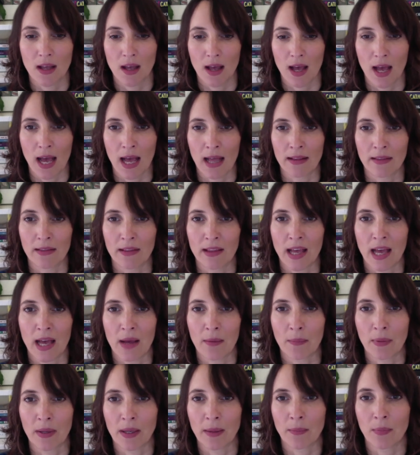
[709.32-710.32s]
and
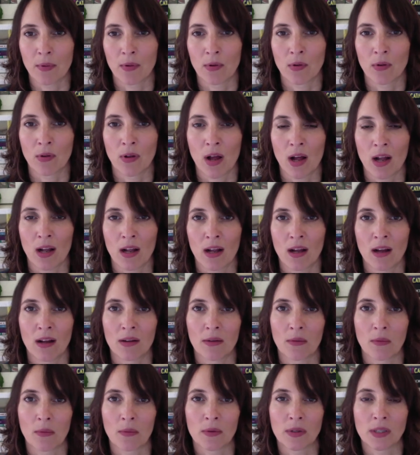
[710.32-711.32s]
that people
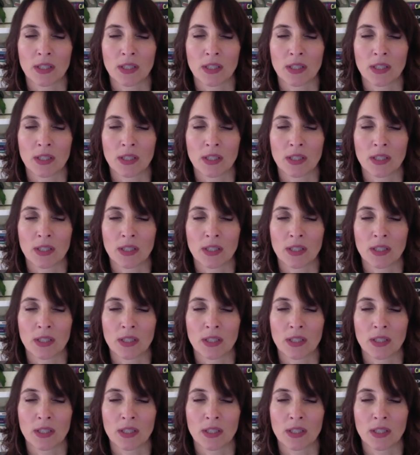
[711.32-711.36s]
are